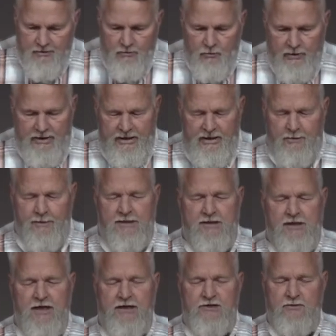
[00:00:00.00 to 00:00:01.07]
we need to be
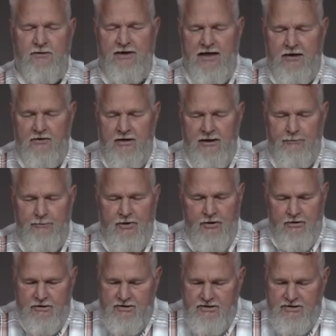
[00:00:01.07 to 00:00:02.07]
touched with that great burden,